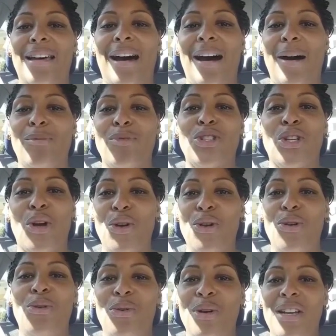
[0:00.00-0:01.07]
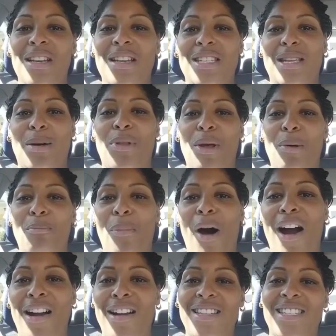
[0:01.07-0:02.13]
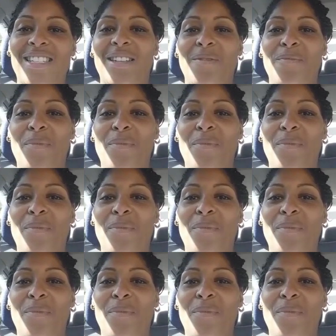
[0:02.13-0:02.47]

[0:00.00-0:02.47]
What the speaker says: show you some of the marks.